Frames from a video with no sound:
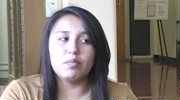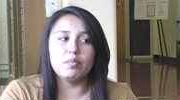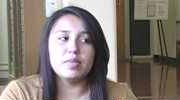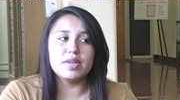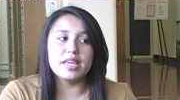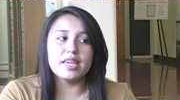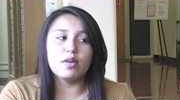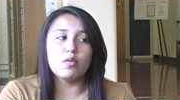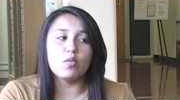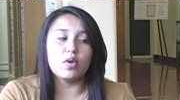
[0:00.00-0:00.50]

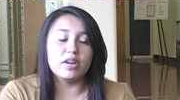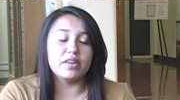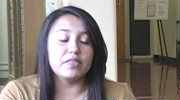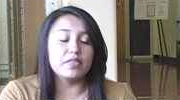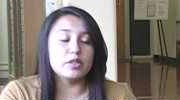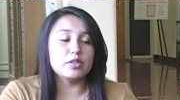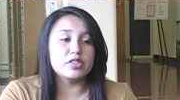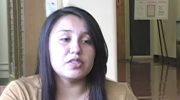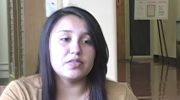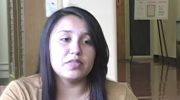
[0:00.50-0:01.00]
Being one of
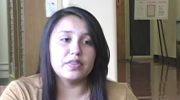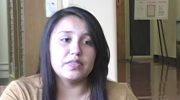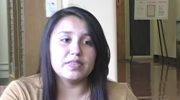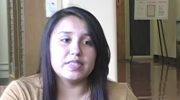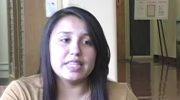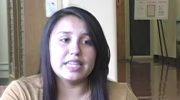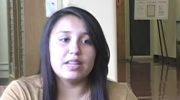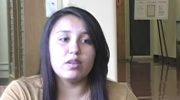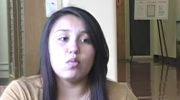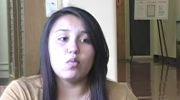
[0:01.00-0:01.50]
those
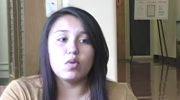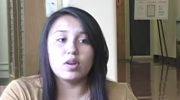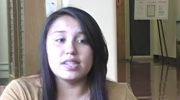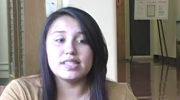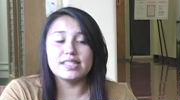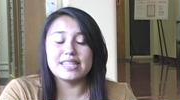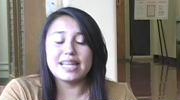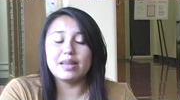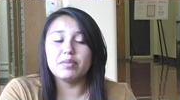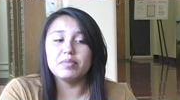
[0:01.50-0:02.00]
15, what does
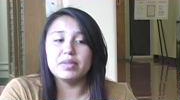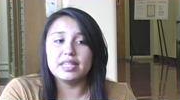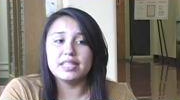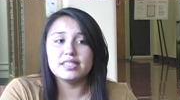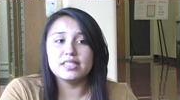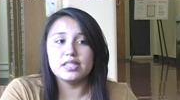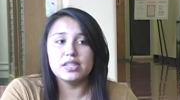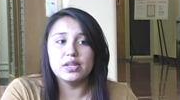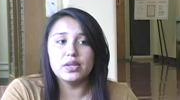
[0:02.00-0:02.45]
that mean to